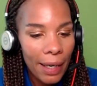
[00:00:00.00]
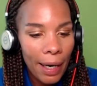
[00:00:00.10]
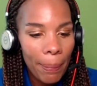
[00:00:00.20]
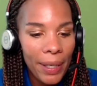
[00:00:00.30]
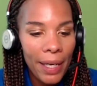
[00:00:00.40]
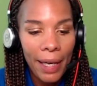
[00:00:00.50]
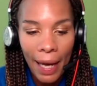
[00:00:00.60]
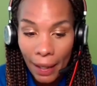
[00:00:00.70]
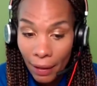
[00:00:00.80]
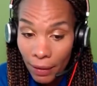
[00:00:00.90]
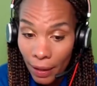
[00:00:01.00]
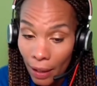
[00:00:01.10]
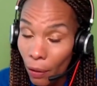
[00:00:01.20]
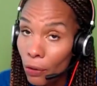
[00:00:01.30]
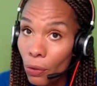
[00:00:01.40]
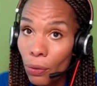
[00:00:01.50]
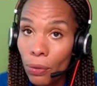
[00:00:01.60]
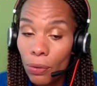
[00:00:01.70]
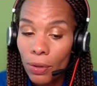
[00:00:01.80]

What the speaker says: that are being held and also